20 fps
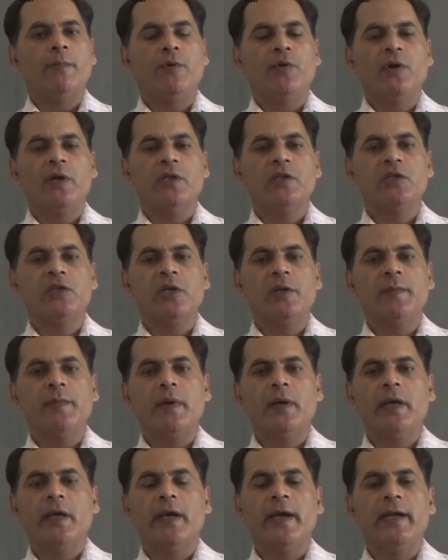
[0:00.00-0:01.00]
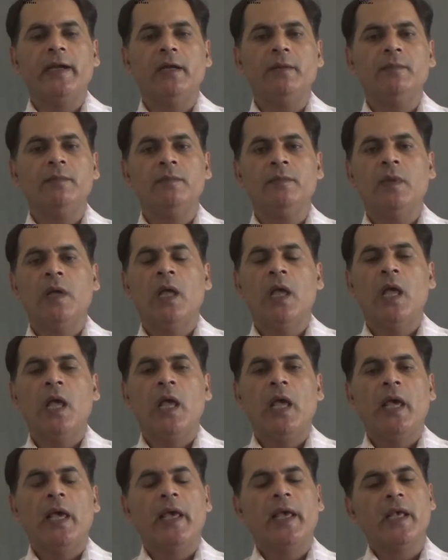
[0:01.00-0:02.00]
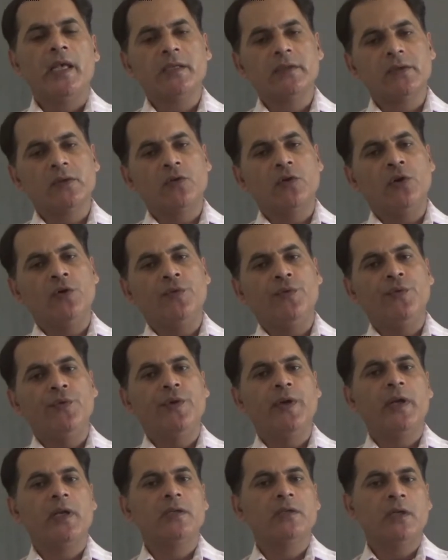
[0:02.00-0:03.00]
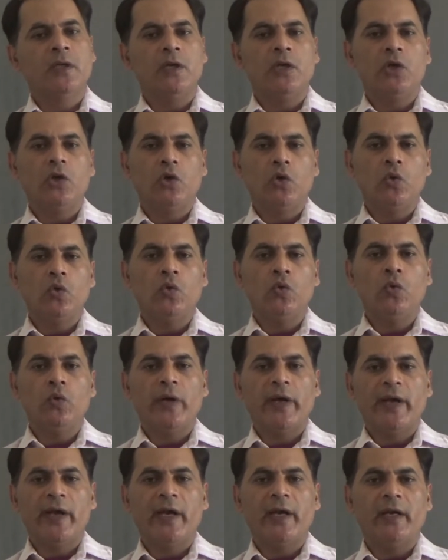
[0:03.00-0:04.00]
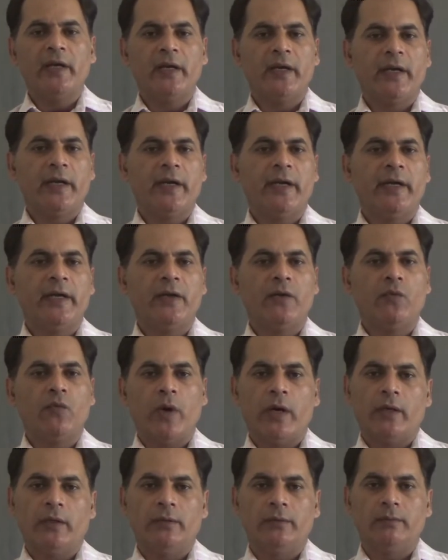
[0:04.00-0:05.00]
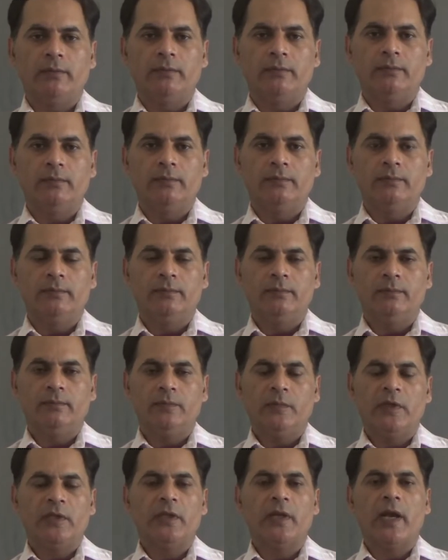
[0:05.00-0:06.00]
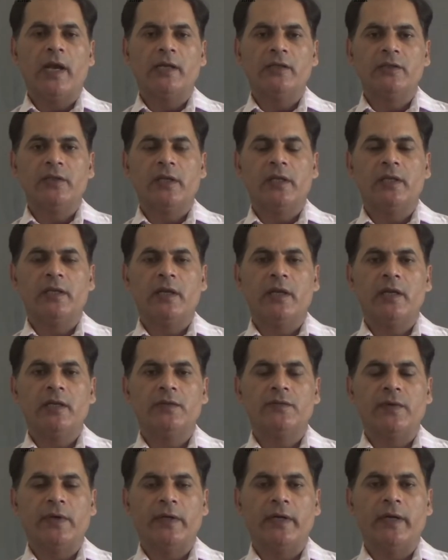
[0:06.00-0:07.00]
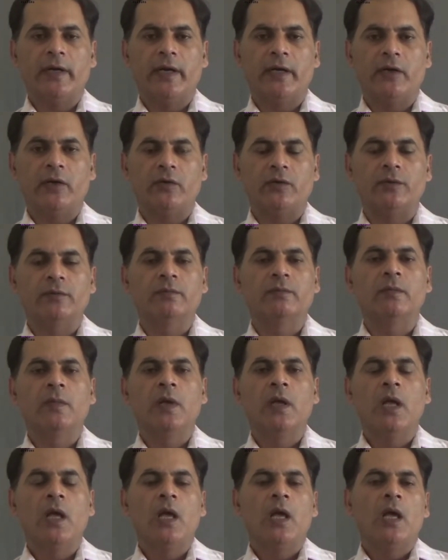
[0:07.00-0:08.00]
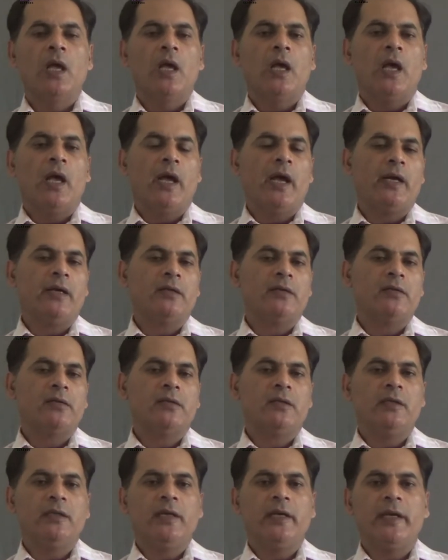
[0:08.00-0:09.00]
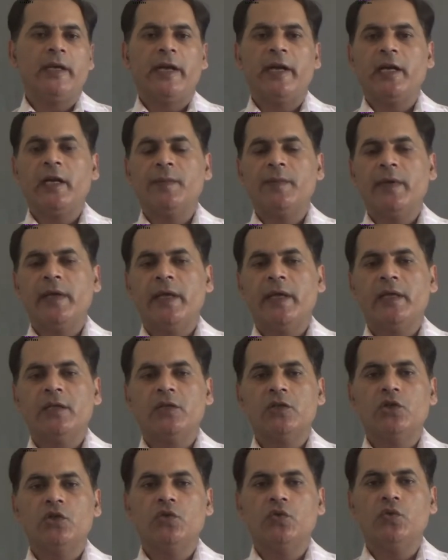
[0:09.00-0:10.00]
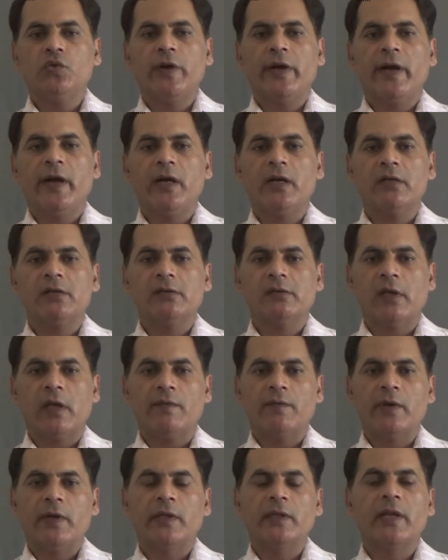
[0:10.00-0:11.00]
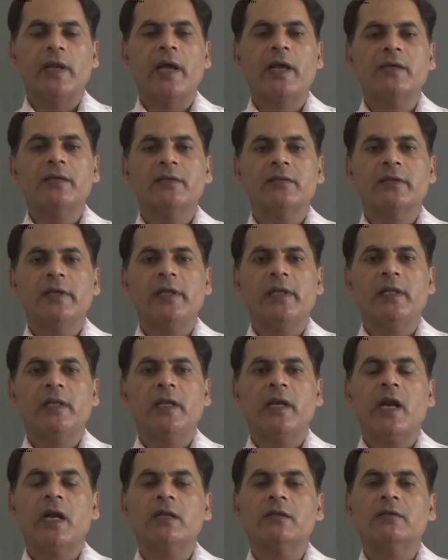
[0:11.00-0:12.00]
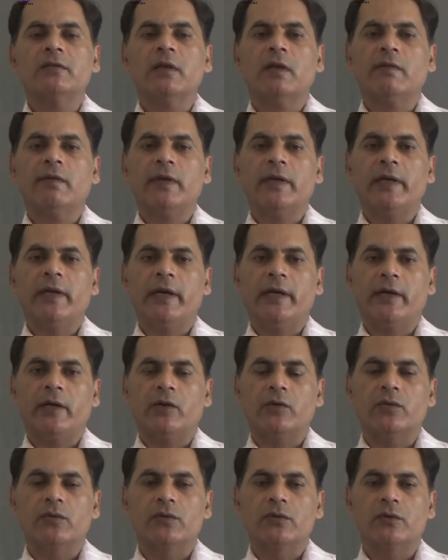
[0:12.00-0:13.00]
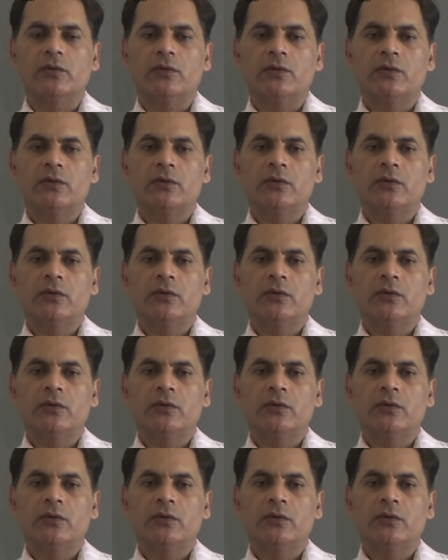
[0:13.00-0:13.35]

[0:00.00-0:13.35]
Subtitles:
potassium atom has the configuration 2881. In the last shell there is one electron, and Cl atom has 287. In the last shell there are 7 electrons.